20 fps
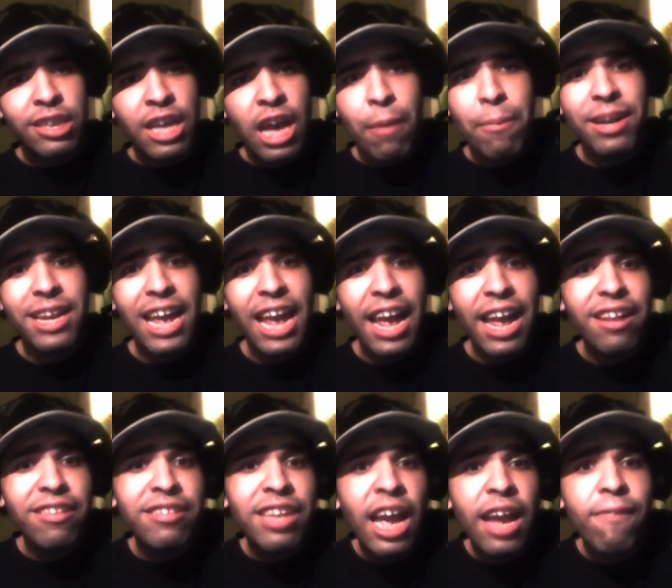I'm an
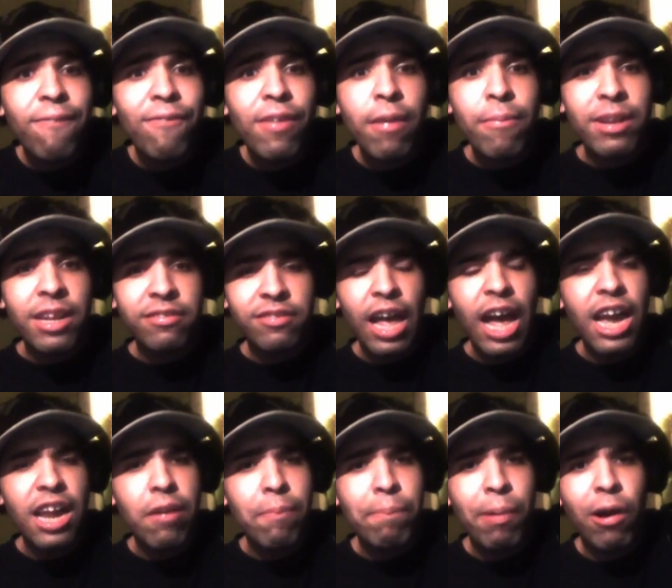anti-feminist.
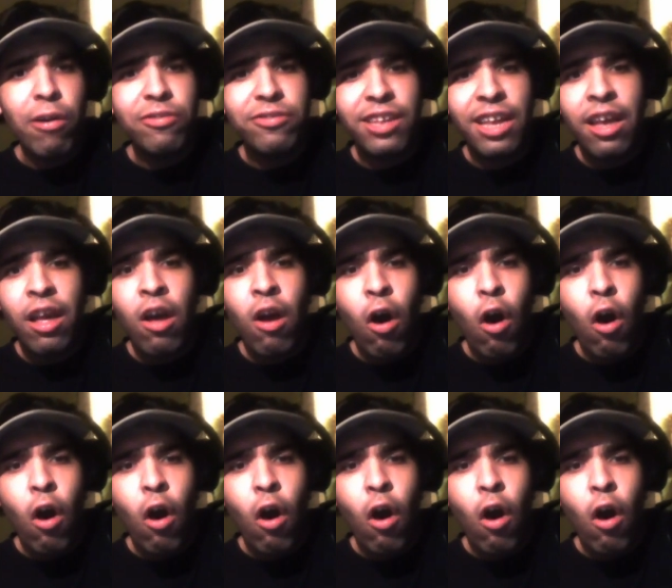I oppose